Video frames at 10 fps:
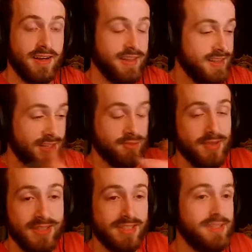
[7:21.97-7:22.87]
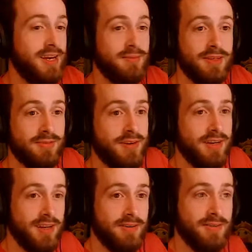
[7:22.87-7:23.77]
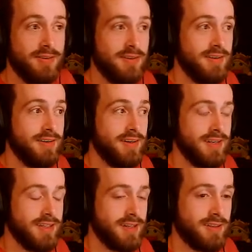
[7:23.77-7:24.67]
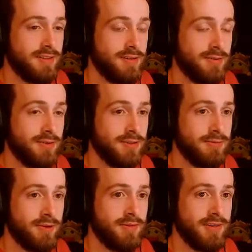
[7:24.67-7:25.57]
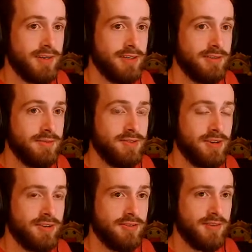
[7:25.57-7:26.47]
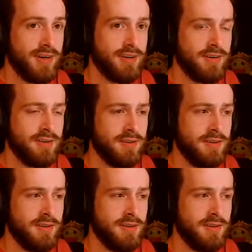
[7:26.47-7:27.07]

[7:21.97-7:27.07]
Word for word: I think that's what this game is right now. I set the world's perfect ice cream truck on fire.